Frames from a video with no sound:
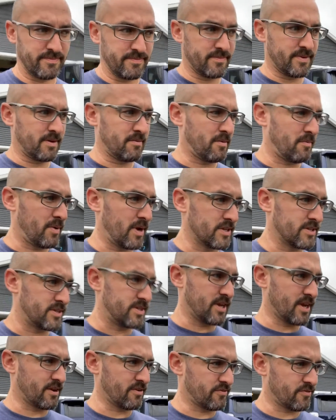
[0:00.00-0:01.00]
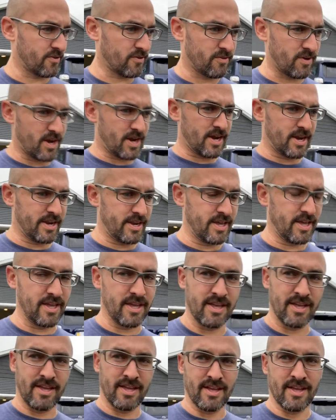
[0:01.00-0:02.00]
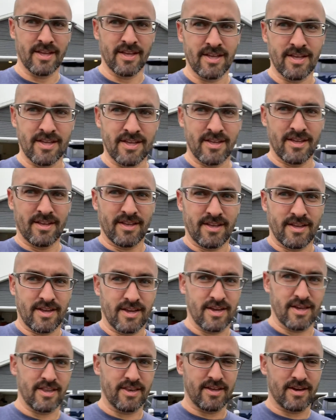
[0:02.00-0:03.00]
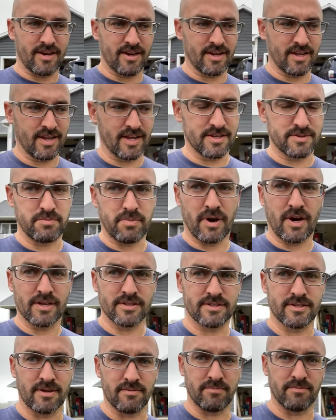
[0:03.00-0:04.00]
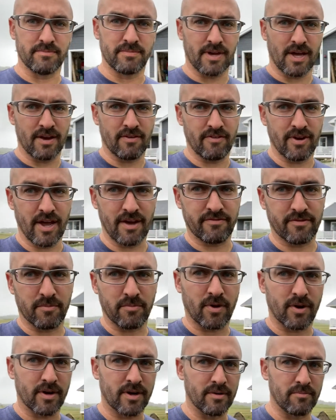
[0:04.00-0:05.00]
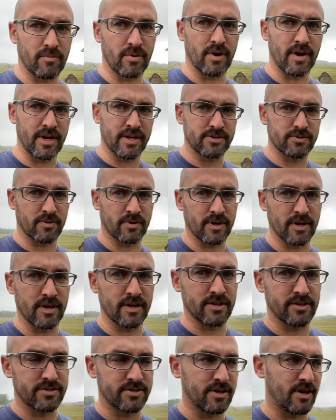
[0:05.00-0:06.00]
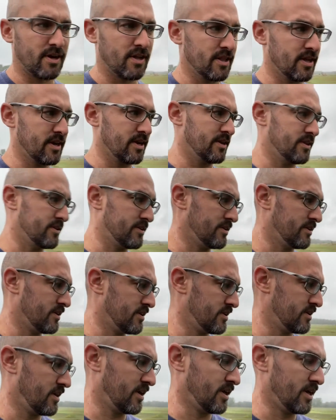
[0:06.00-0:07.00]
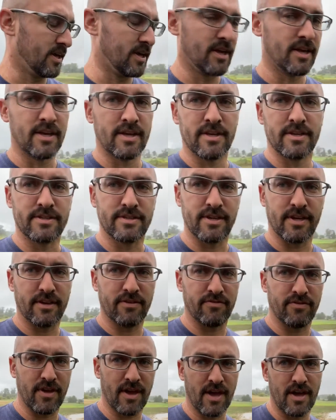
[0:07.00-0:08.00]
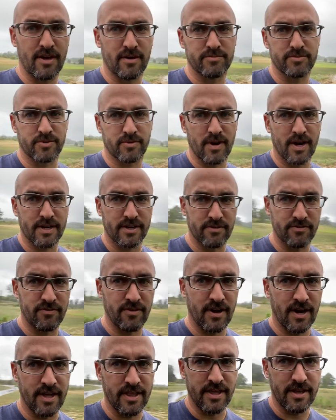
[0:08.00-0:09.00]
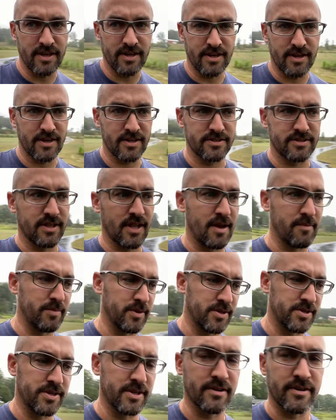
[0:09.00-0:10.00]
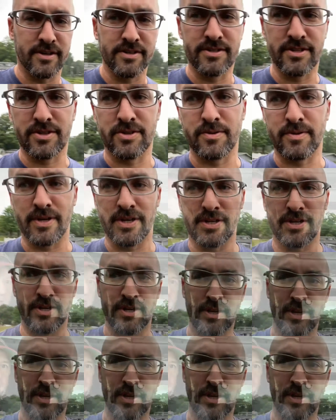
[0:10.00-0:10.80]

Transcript: I'm about to take it for a ride, and he has bought some kind of an aftermarket brace we're going to install in it and see if that helps rectify the sloppy steering situation.